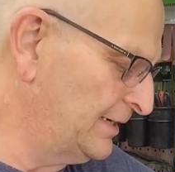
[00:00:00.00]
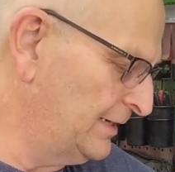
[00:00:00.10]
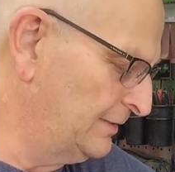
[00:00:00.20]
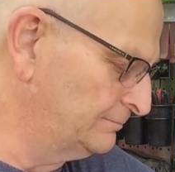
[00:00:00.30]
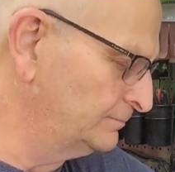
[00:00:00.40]

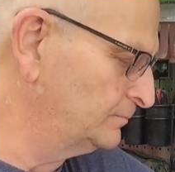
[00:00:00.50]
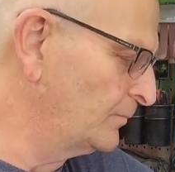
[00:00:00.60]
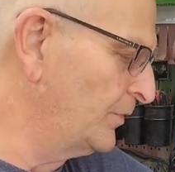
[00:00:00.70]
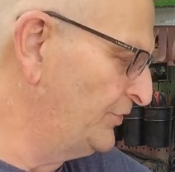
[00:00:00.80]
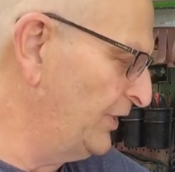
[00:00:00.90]

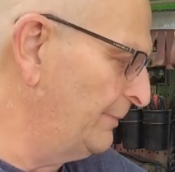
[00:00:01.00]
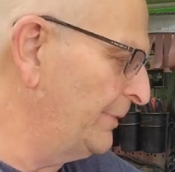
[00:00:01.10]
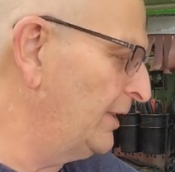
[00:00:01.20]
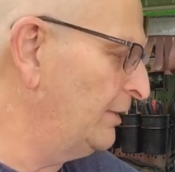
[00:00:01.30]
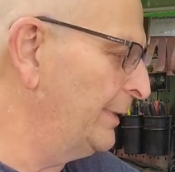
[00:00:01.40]
The 10
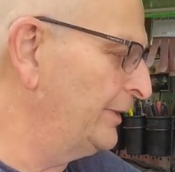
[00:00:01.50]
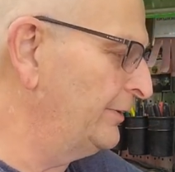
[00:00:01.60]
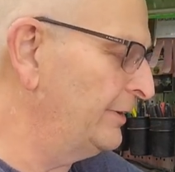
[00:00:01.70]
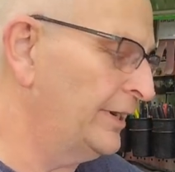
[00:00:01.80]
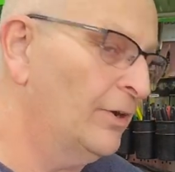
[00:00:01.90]

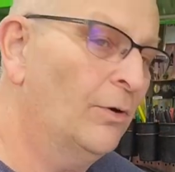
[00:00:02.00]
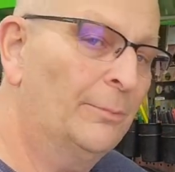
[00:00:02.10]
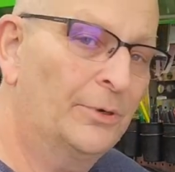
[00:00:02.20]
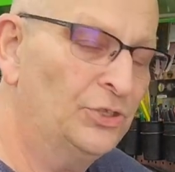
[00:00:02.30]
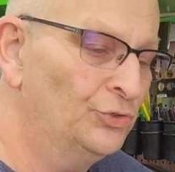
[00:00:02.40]
millimeter, I know
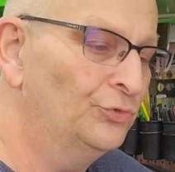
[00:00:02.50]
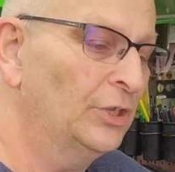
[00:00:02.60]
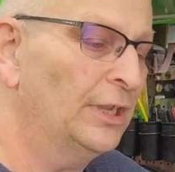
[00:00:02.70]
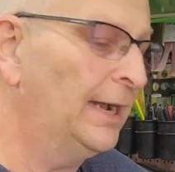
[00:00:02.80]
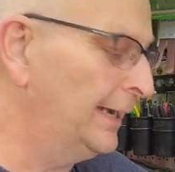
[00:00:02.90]
I'm going to use a
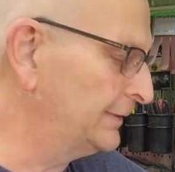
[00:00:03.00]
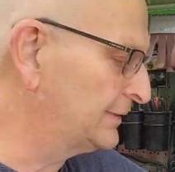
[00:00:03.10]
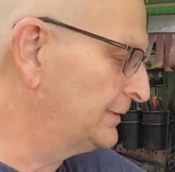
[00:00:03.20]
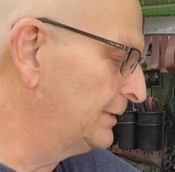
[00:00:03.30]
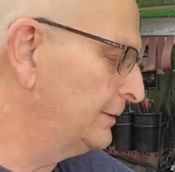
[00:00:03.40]

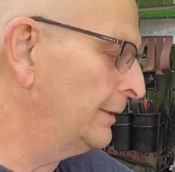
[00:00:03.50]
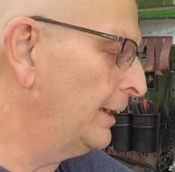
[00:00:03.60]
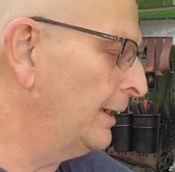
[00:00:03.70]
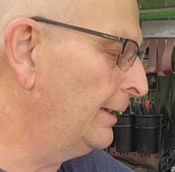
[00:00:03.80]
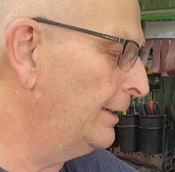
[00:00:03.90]
lot.
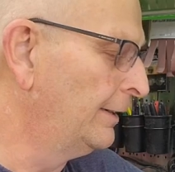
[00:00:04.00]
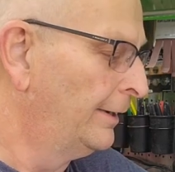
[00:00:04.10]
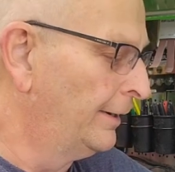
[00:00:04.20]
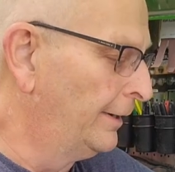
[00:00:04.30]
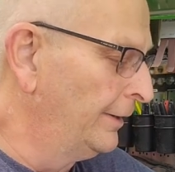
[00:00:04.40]

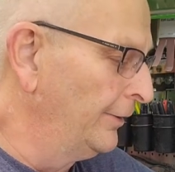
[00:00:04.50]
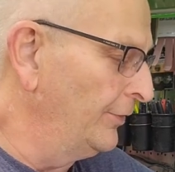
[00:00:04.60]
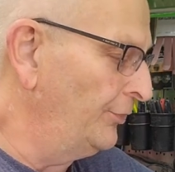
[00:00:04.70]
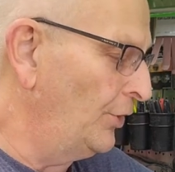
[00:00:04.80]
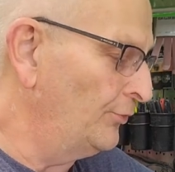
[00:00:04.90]

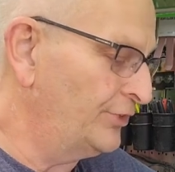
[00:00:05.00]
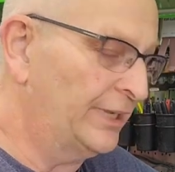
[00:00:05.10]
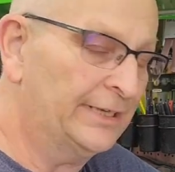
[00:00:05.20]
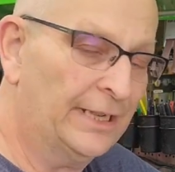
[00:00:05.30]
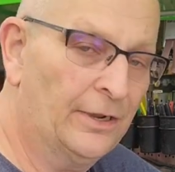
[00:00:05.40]
The
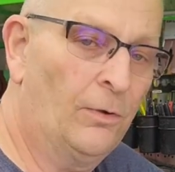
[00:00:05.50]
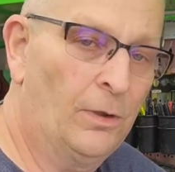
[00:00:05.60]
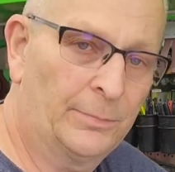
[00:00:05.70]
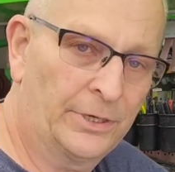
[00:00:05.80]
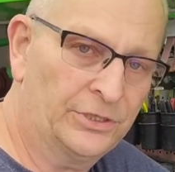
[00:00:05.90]
13, I know
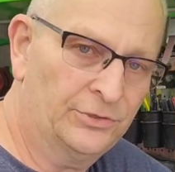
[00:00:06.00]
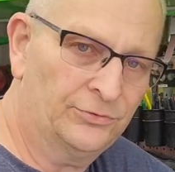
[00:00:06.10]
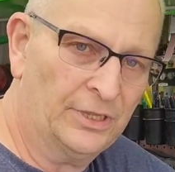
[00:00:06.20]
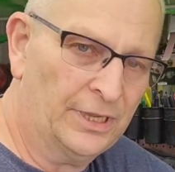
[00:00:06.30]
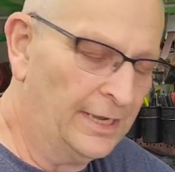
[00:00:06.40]
I'm going to
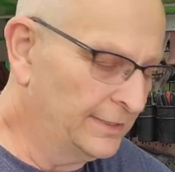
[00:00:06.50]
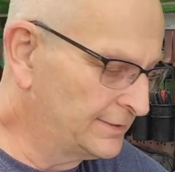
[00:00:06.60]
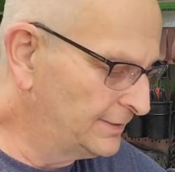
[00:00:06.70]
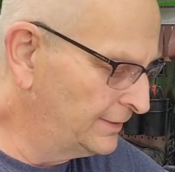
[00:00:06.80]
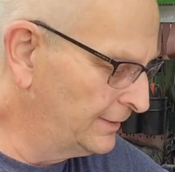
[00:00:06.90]
use a lot.